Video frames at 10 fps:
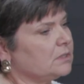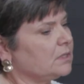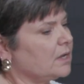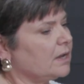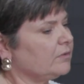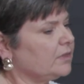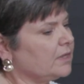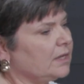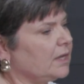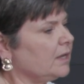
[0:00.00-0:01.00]
and
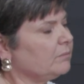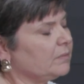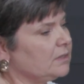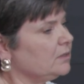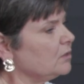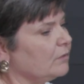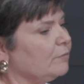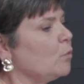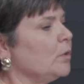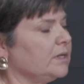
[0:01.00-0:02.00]
everything can't be
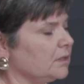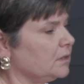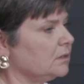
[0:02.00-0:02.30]
avoided.